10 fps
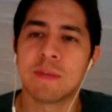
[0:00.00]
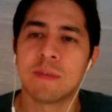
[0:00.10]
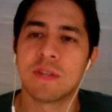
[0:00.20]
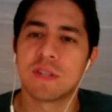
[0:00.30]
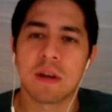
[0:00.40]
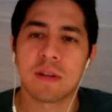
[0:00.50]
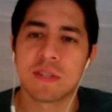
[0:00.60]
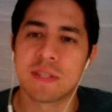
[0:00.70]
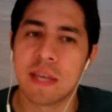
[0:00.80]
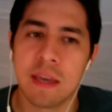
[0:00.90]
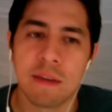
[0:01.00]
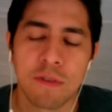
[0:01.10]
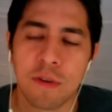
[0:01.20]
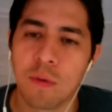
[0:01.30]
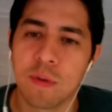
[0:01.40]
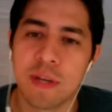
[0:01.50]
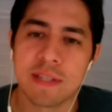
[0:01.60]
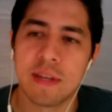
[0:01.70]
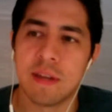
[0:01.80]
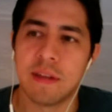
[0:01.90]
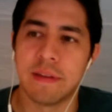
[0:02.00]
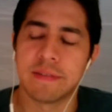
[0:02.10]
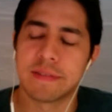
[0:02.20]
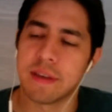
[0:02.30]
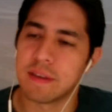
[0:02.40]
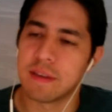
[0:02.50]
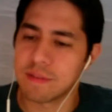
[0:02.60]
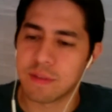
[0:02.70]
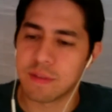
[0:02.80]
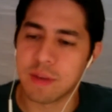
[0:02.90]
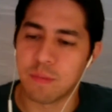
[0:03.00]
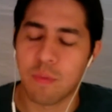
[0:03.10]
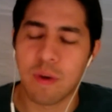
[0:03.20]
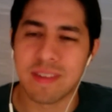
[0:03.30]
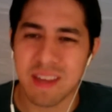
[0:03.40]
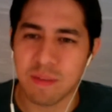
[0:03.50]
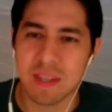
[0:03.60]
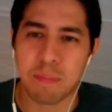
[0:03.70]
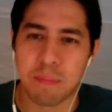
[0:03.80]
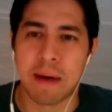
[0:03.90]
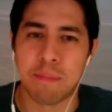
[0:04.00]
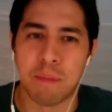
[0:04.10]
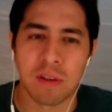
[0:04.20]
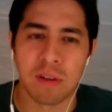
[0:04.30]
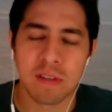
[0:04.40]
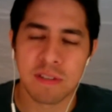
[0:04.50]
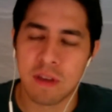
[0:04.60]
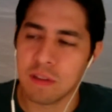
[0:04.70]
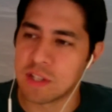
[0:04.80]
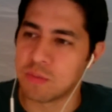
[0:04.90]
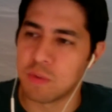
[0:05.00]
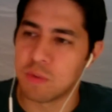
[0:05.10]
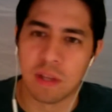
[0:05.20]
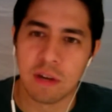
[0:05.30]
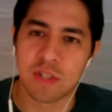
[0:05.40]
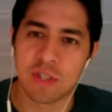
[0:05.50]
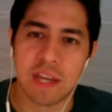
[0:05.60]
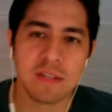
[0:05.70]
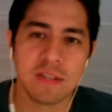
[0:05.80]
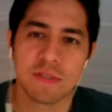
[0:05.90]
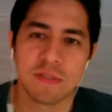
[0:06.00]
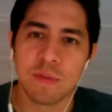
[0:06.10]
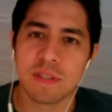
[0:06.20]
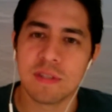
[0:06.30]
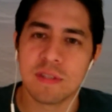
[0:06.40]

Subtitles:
you just start singing for no reason, and it's like what, was that a Bob Marley song? Like, would lyrics change for some reason?